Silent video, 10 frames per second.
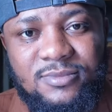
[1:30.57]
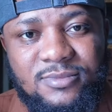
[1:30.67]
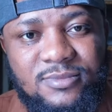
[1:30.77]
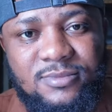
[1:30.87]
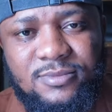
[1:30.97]

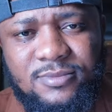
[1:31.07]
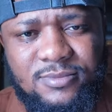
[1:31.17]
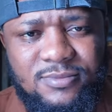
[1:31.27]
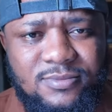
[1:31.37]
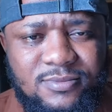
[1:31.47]

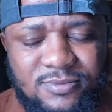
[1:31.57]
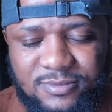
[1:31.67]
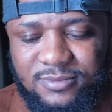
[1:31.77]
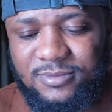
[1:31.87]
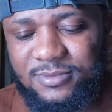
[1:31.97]

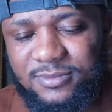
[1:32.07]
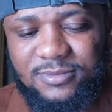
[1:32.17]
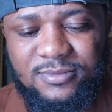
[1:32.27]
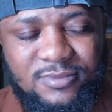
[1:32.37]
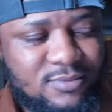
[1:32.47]

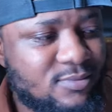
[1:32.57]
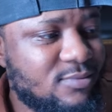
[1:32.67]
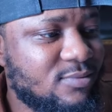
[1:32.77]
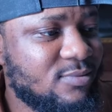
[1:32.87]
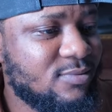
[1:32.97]

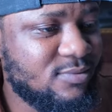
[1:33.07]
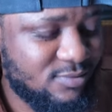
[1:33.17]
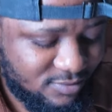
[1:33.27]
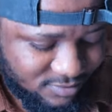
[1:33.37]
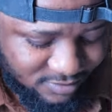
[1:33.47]

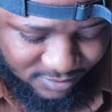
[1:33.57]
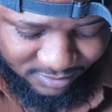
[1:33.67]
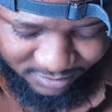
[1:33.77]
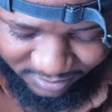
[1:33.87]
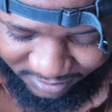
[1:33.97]

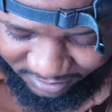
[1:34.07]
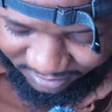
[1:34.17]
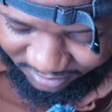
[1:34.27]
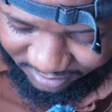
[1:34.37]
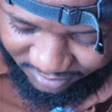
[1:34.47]

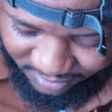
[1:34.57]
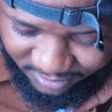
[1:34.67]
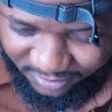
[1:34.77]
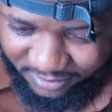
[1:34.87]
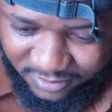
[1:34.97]

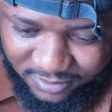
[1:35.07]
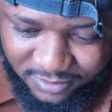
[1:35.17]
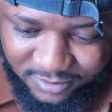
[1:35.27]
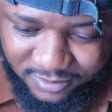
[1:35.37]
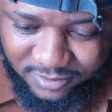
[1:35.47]

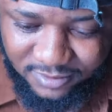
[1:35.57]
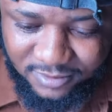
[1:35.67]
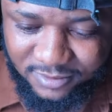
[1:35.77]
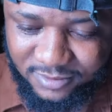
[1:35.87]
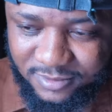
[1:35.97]

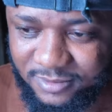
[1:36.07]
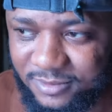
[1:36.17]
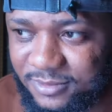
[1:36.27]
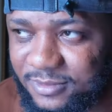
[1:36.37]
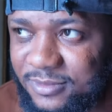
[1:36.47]
[no speech]